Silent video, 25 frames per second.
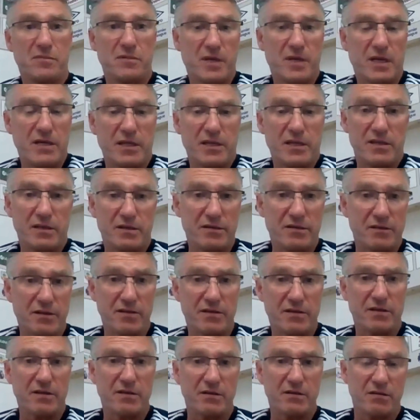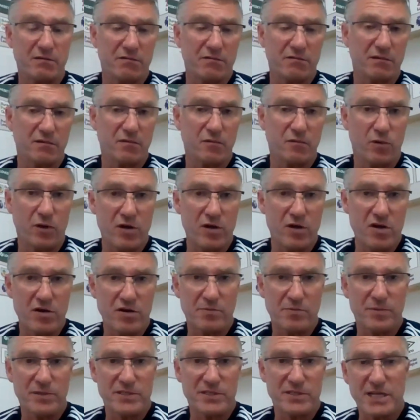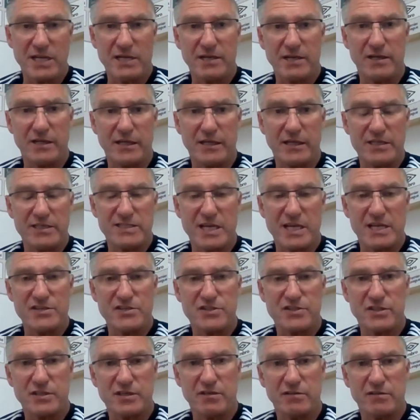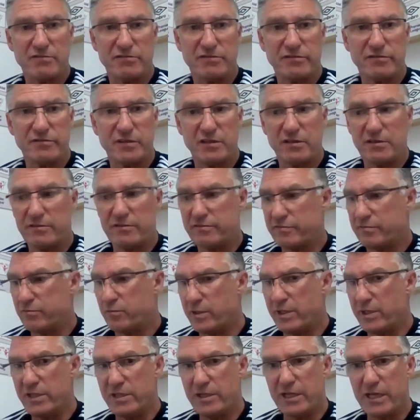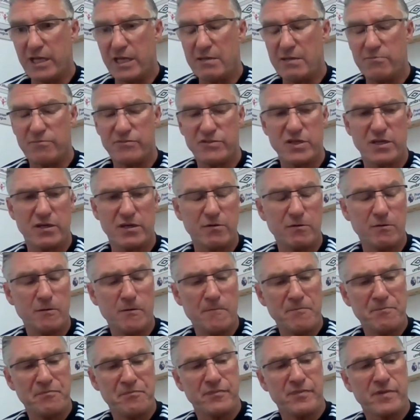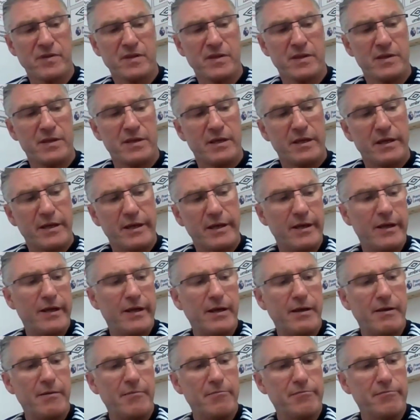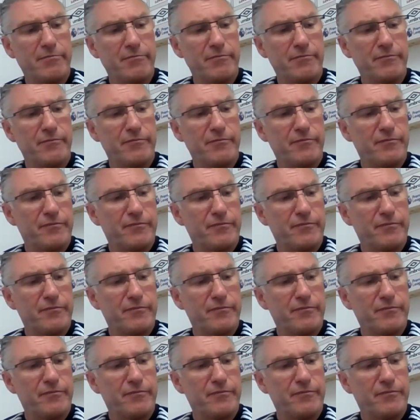anything other than one hundred percent intention of, of winning the game. So um,